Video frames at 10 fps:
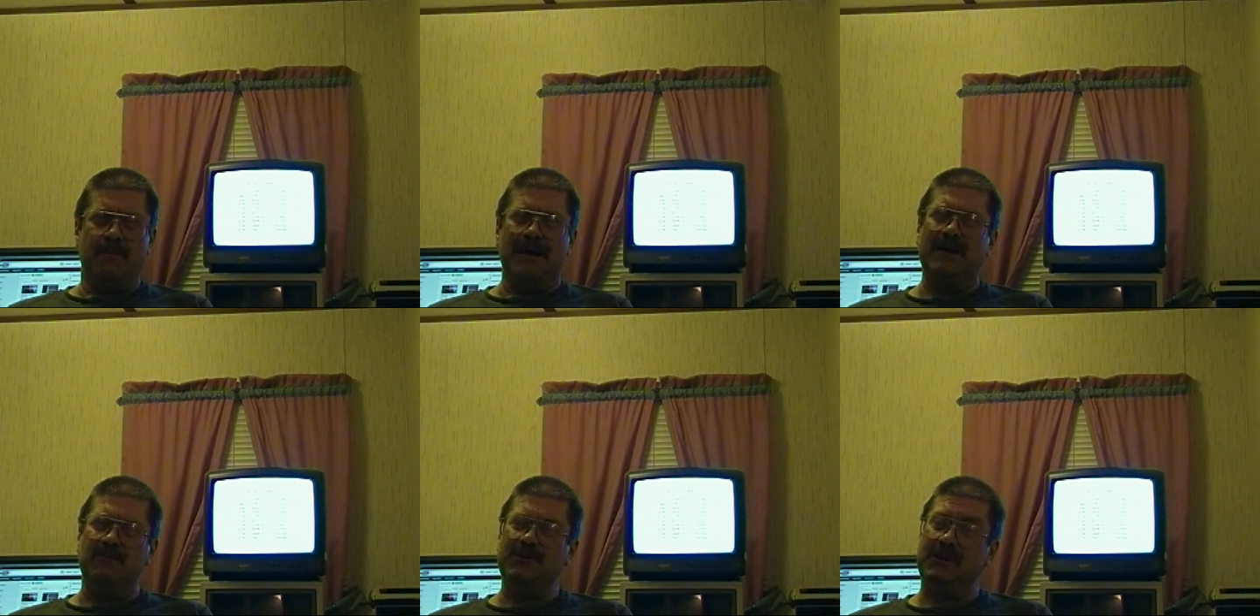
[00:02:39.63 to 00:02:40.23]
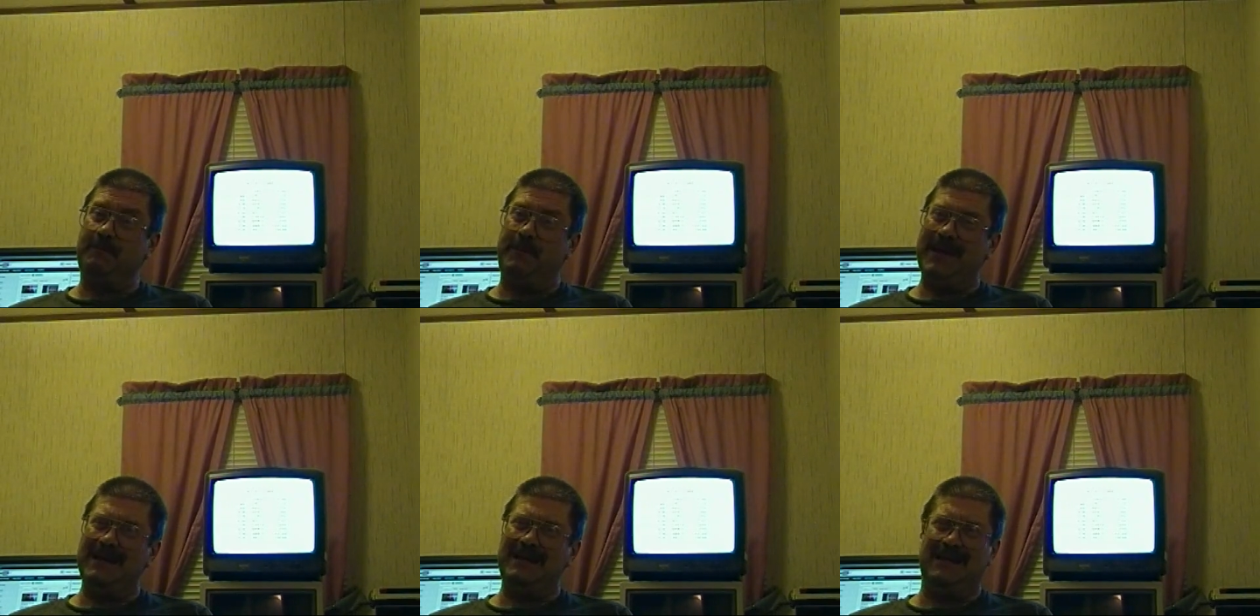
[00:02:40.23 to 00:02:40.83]
But it was a
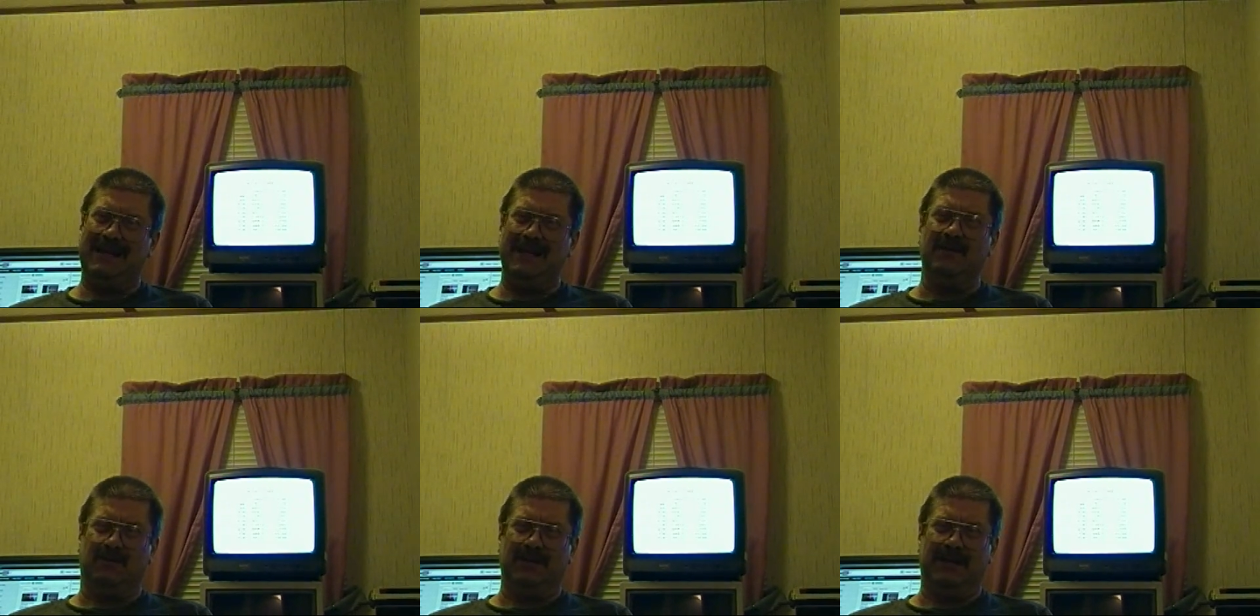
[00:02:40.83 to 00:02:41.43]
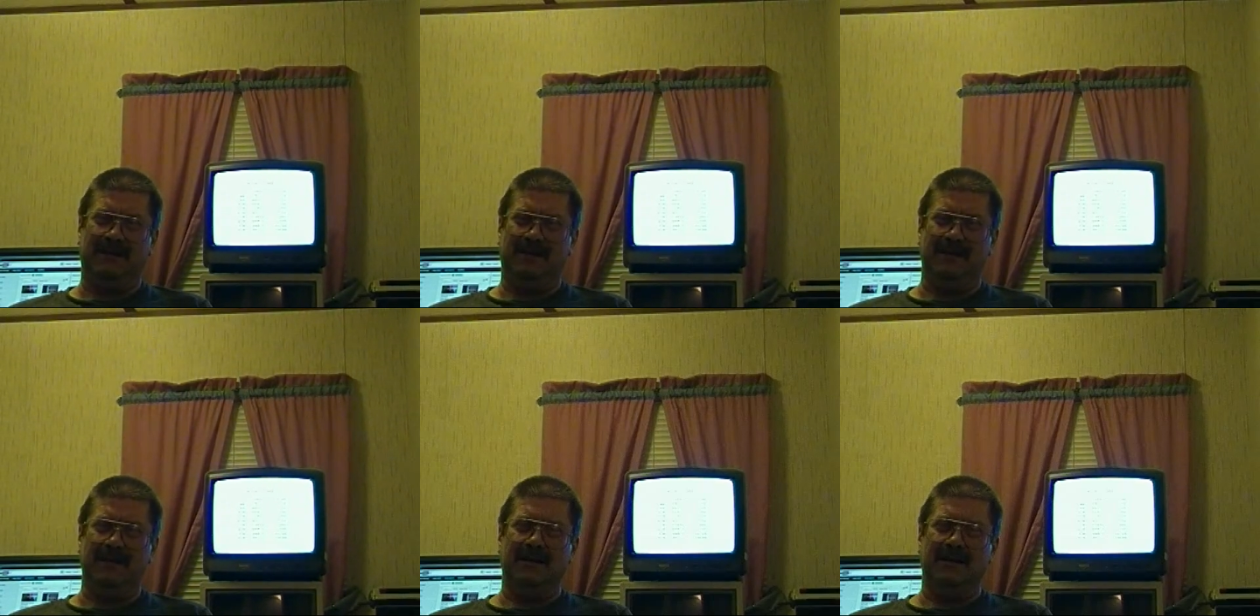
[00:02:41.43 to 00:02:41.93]
big deal that,